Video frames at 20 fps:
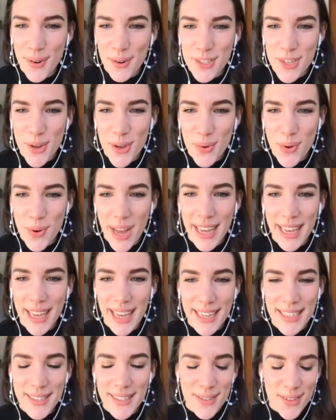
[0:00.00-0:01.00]
too wacky.
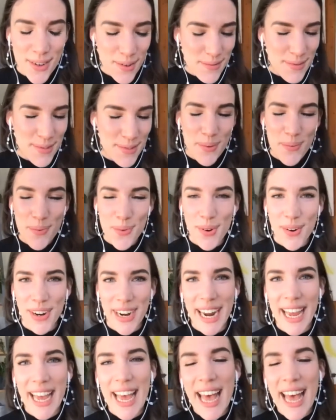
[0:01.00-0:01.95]
So don't don't worry.